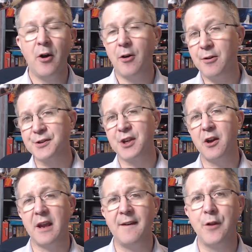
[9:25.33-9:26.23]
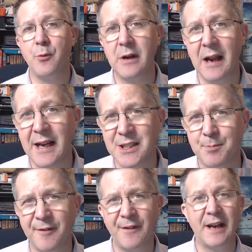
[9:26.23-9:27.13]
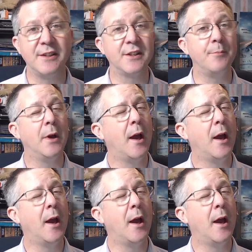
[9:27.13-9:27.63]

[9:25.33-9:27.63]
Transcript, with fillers: Also, if you would like to provide some